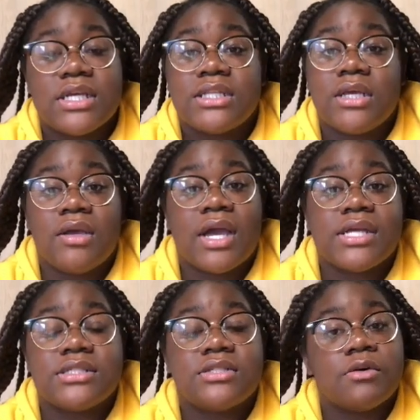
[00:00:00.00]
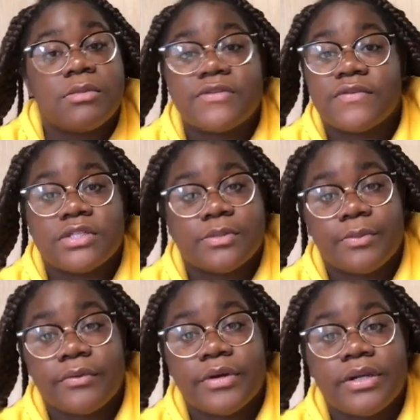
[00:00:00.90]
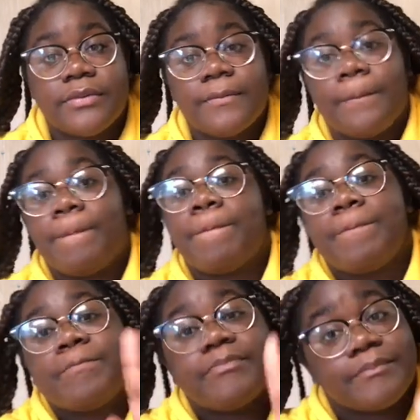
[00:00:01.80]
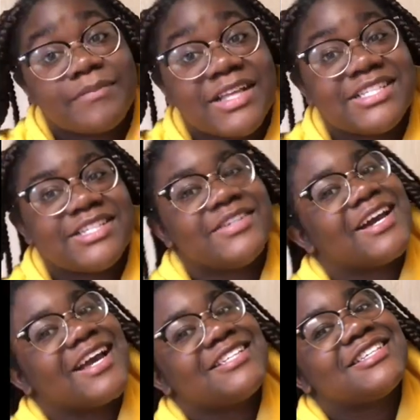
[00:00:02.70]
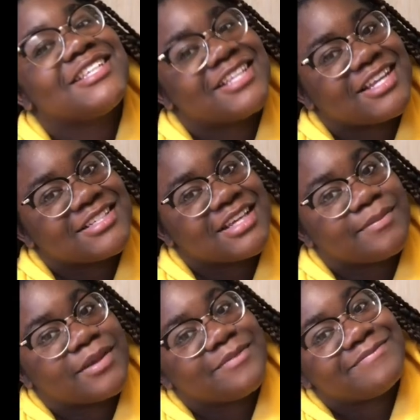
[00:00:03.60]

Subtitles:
Thank you guys so much for the support. See you guys in the next segment.